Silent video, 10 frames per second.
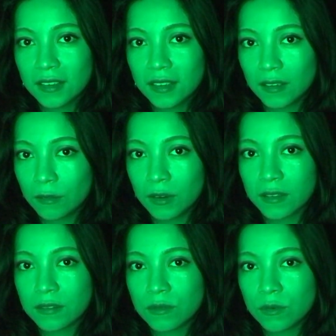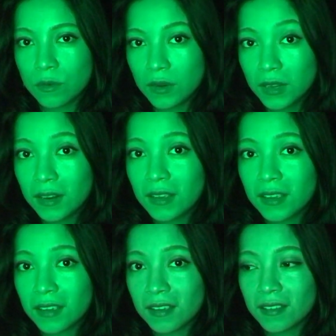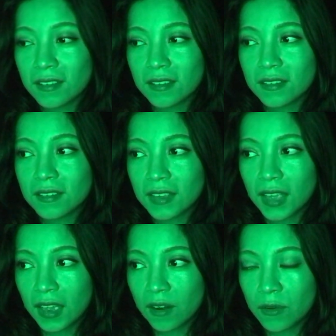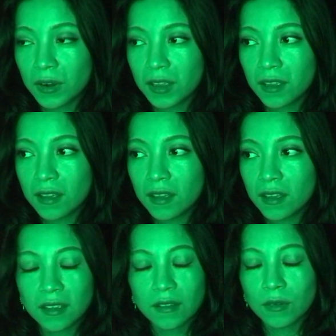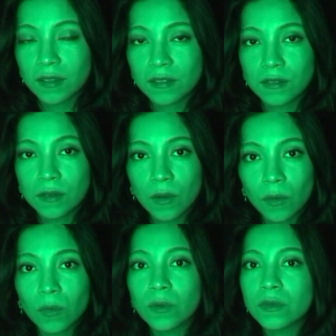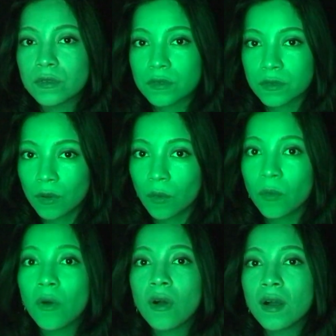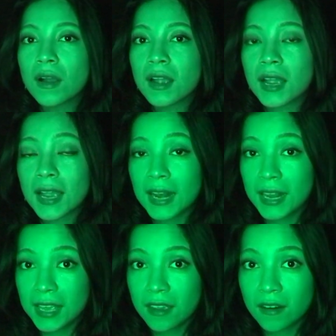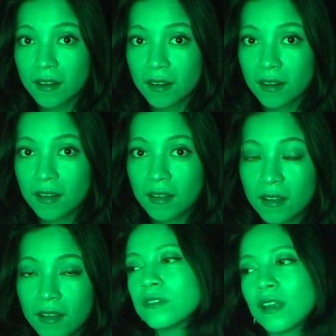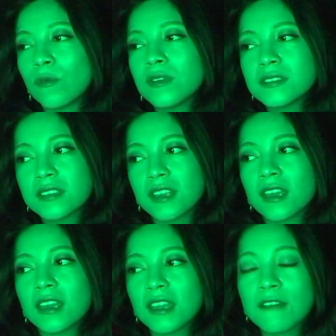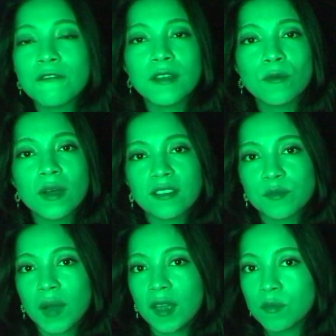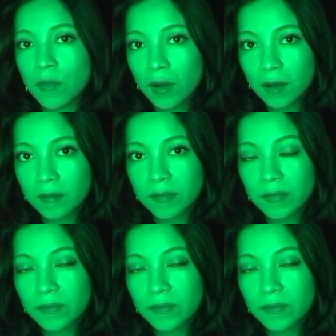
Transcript: It was really scary. It was so clear. I was thinking if it was my mom,